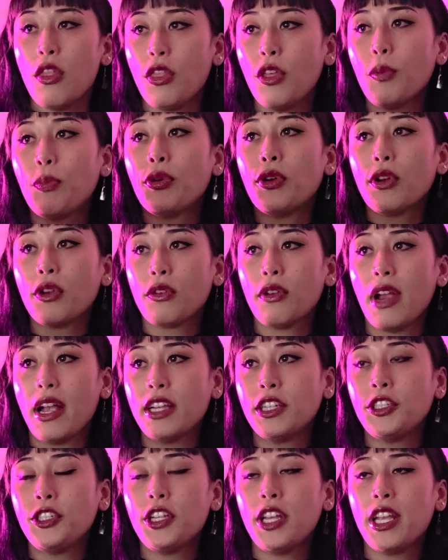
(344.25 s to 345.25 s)
the
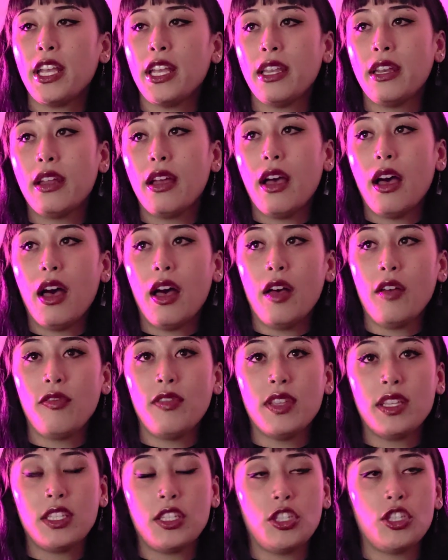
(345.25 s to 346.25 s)
progression of
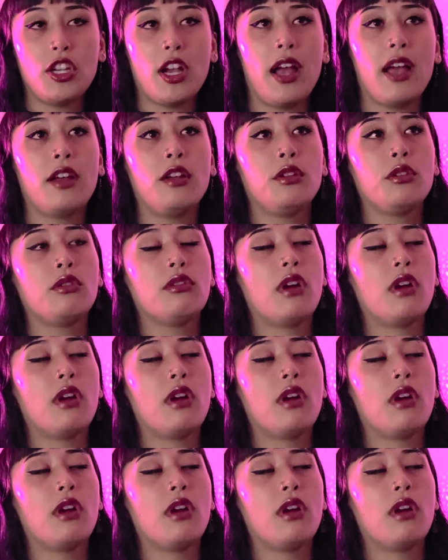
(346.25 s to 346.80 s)
this child